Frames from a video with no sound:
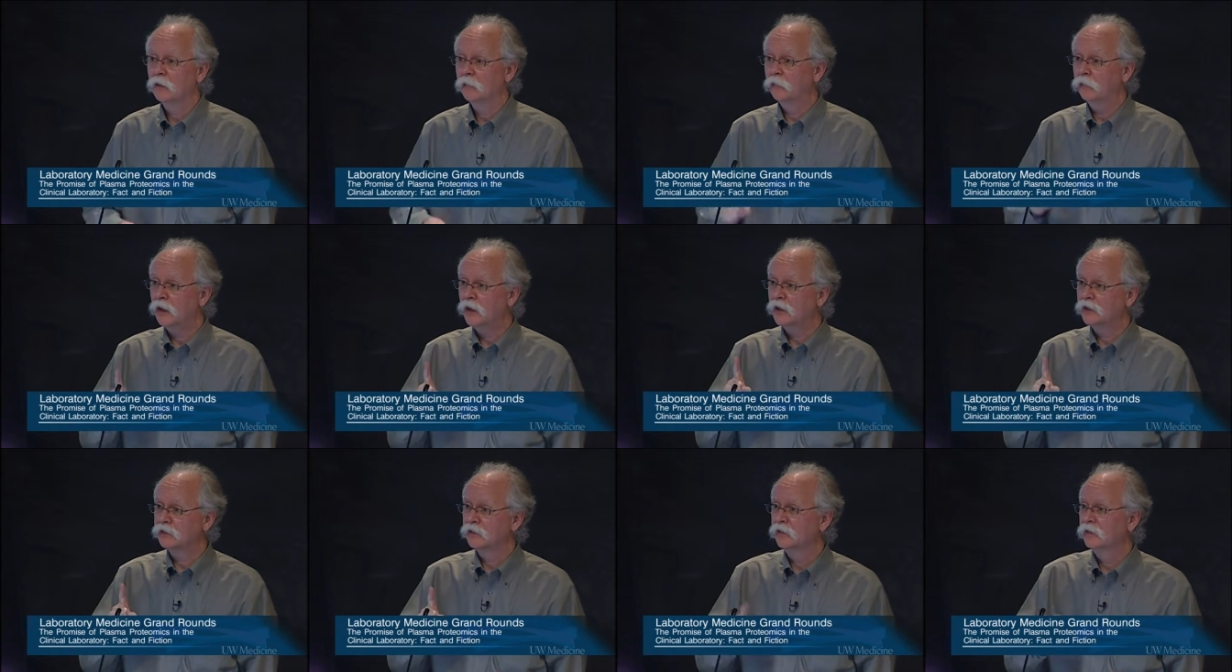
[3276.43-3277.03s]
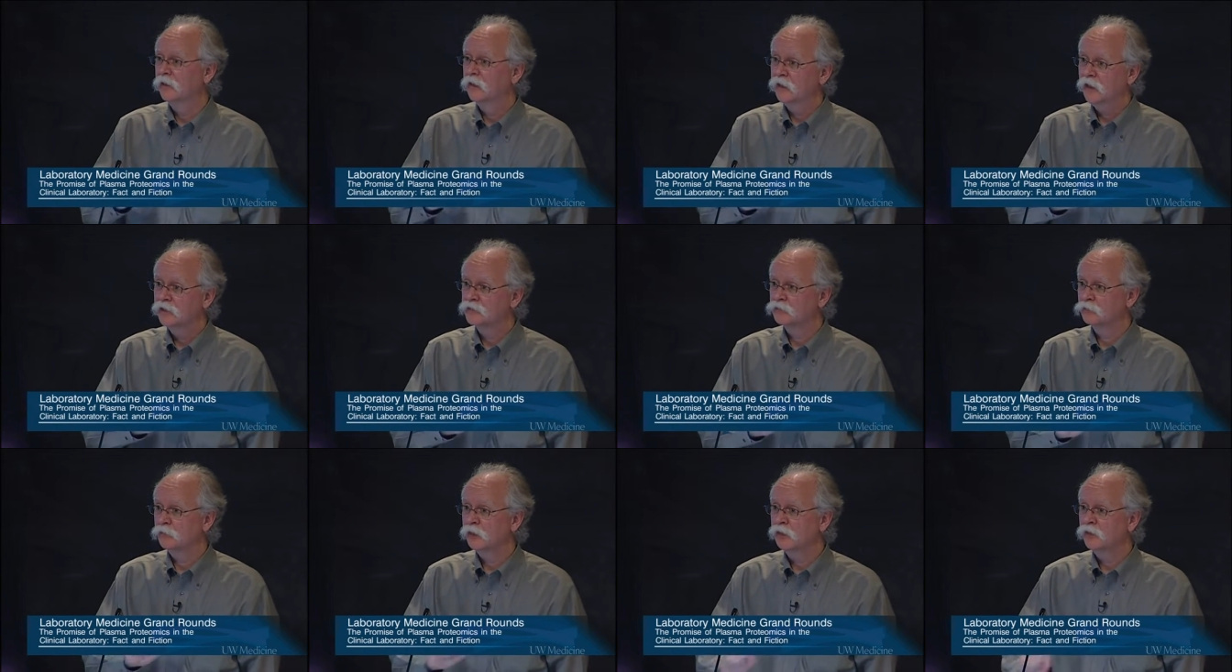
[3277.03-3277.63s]
But
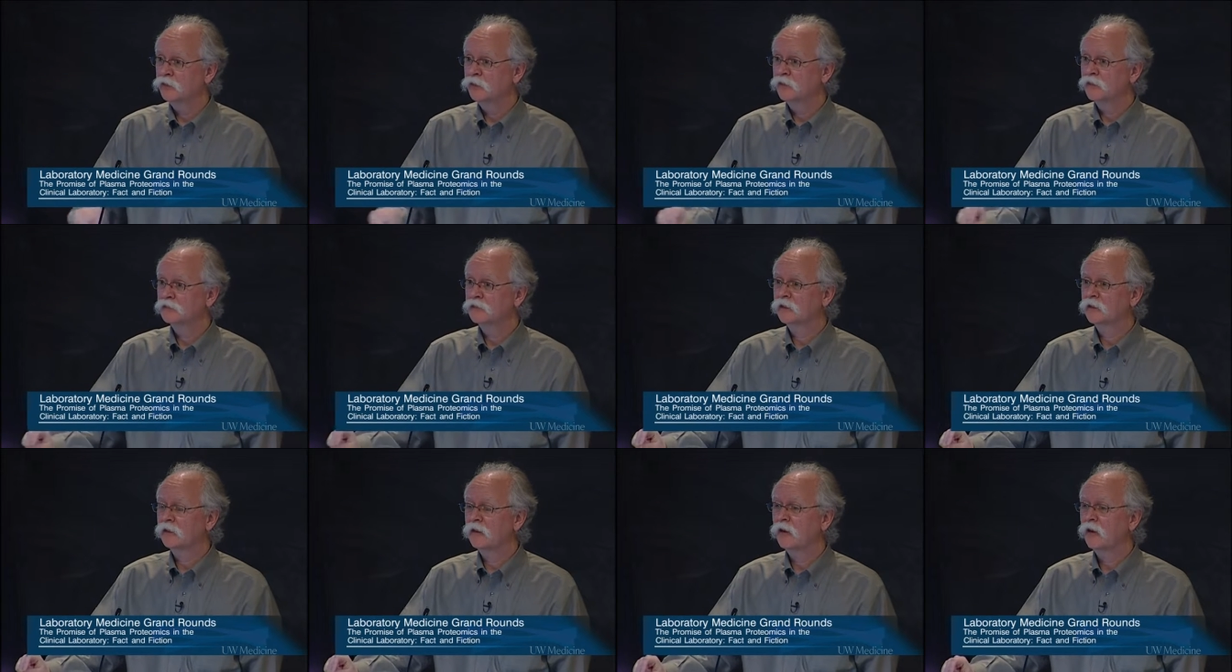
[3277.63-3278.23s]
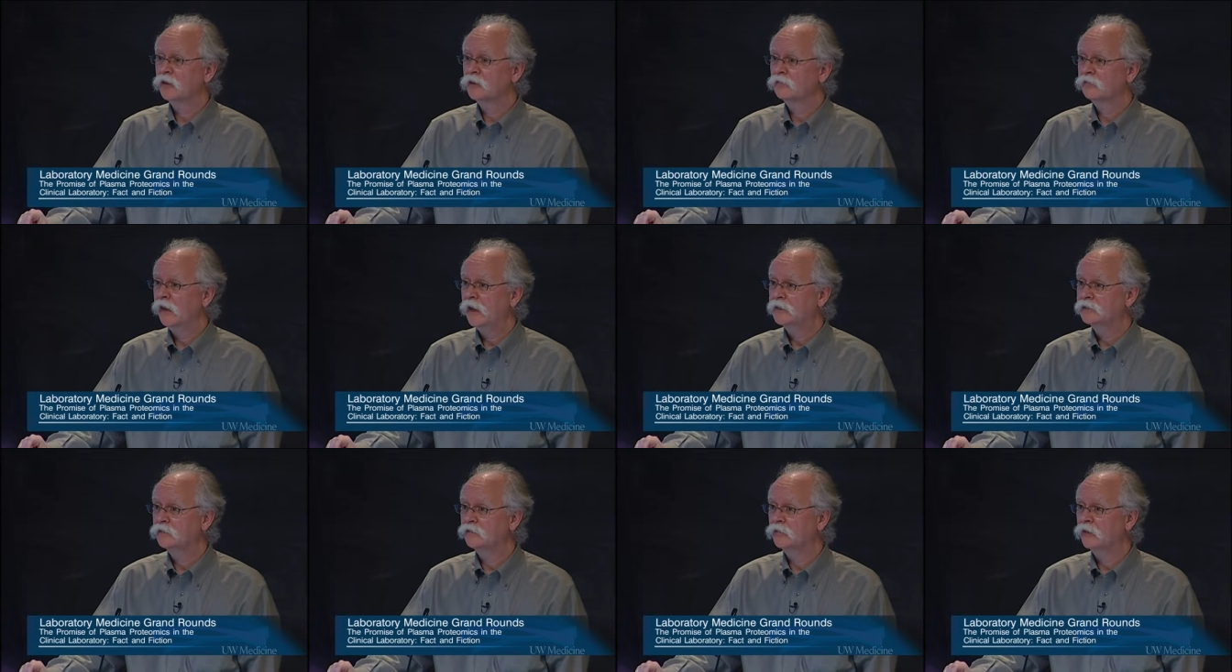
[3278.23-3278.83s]
it's really good as a
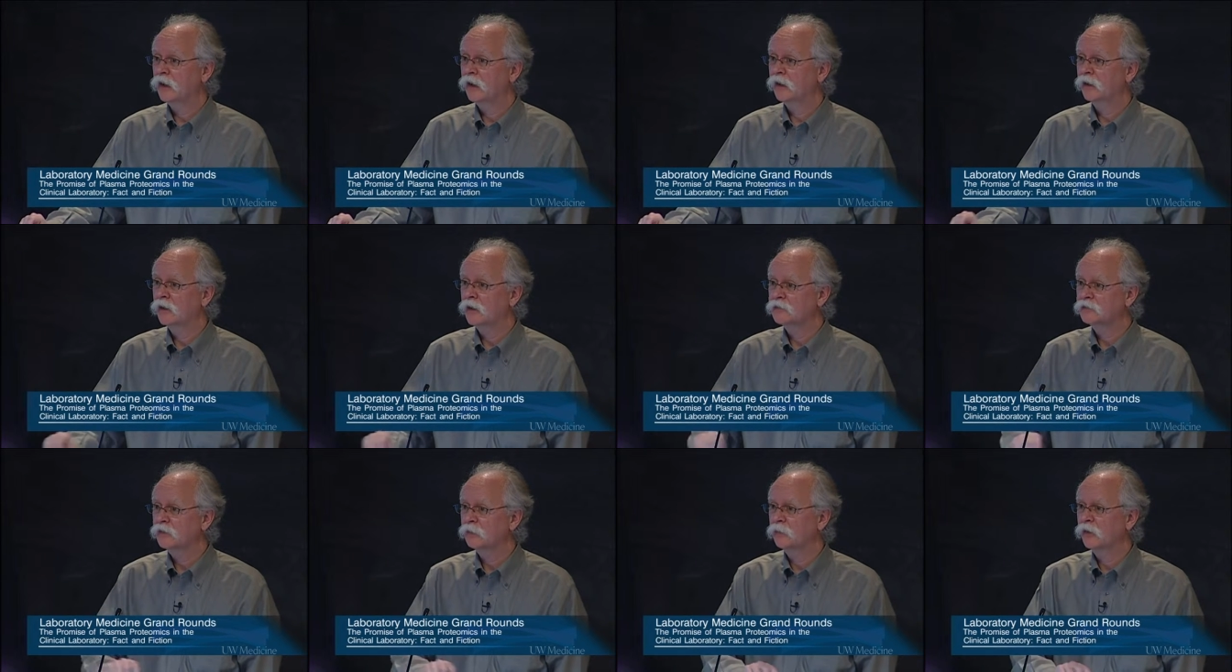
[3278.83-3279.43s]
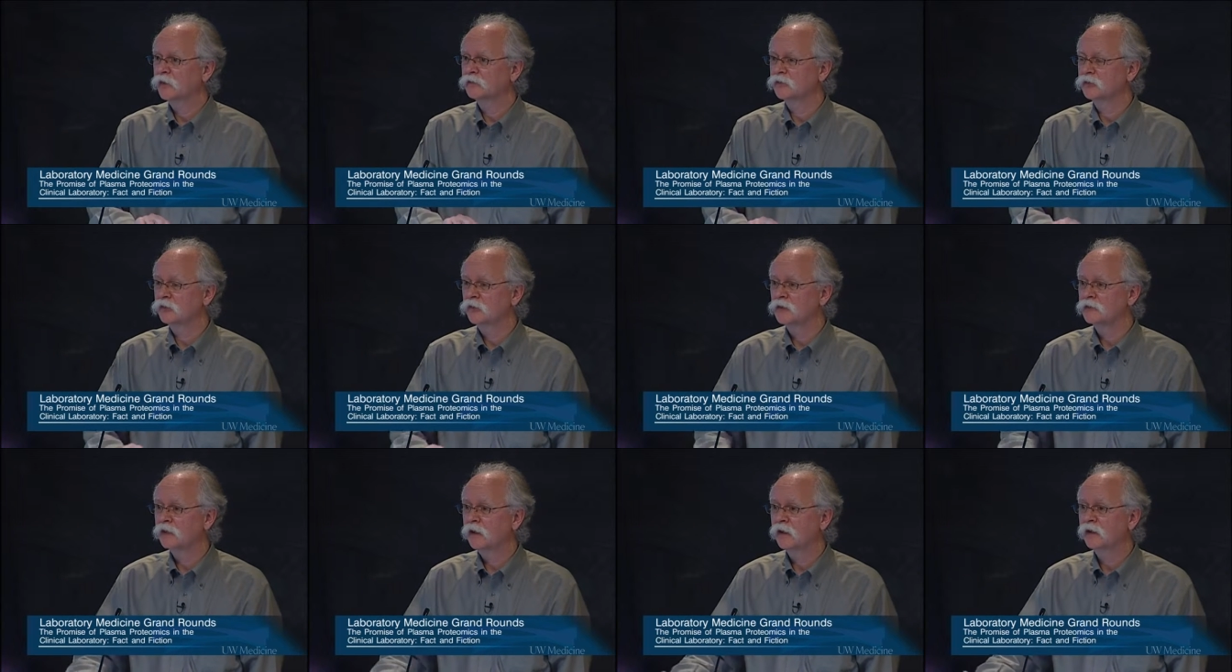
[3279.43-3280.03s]
cardiovascular diagnostic because it
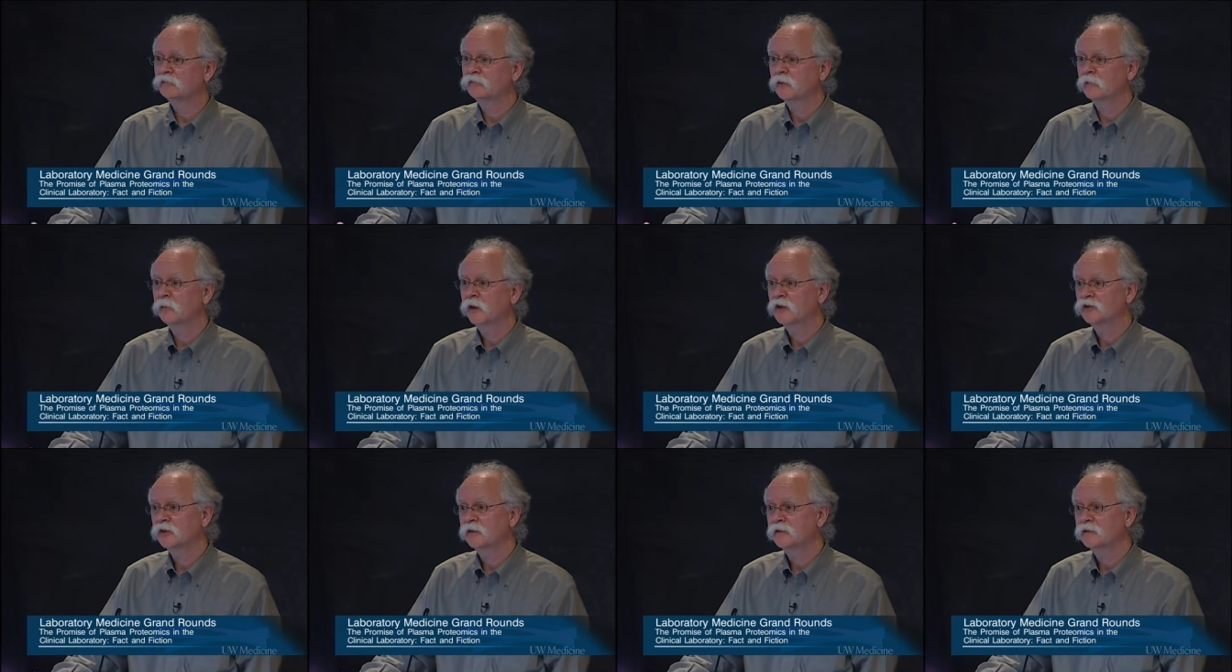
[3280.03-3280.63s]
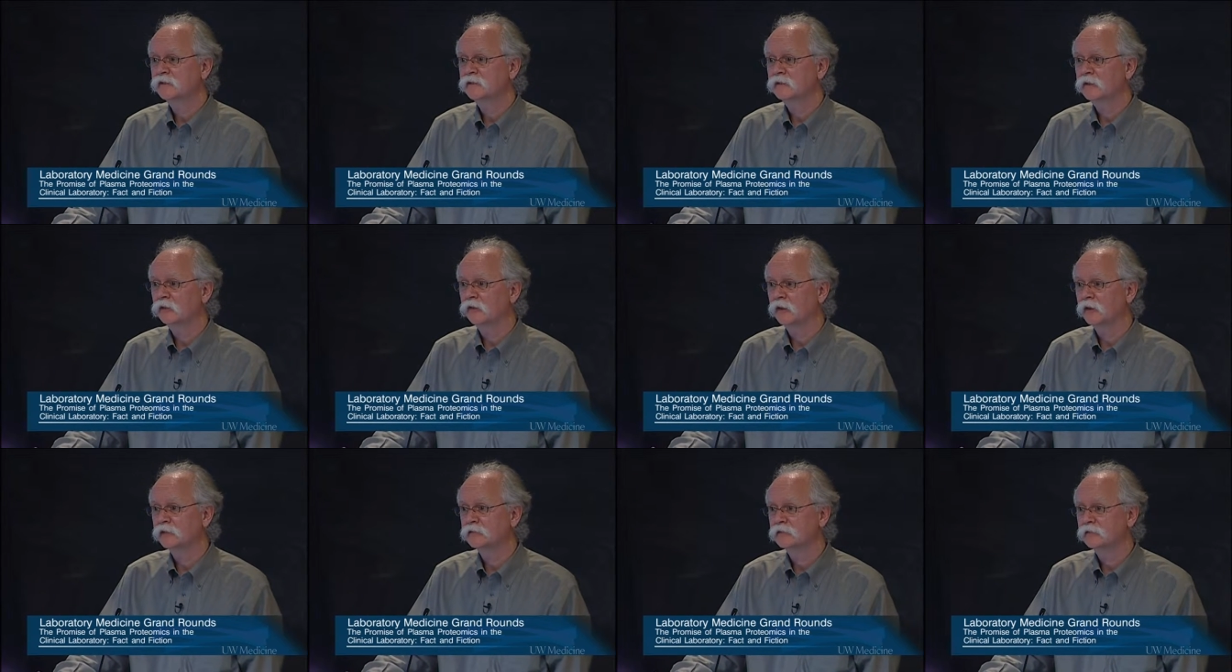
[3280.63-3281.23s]
turns out inflammation is
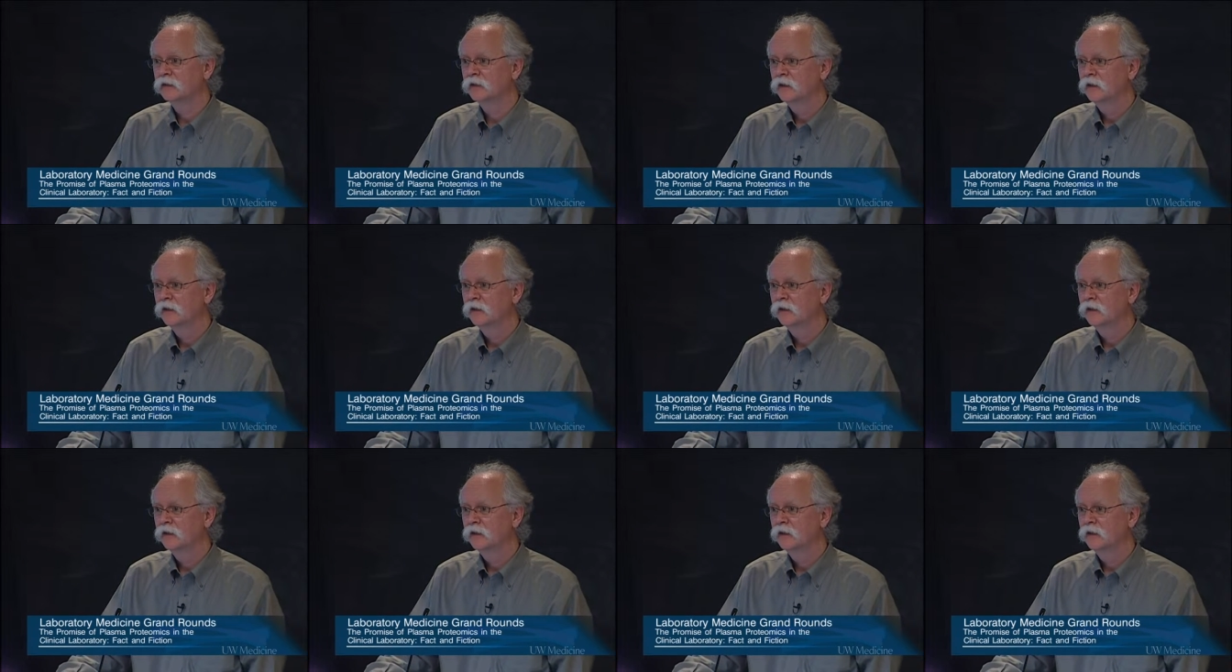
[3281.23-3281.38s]
serious.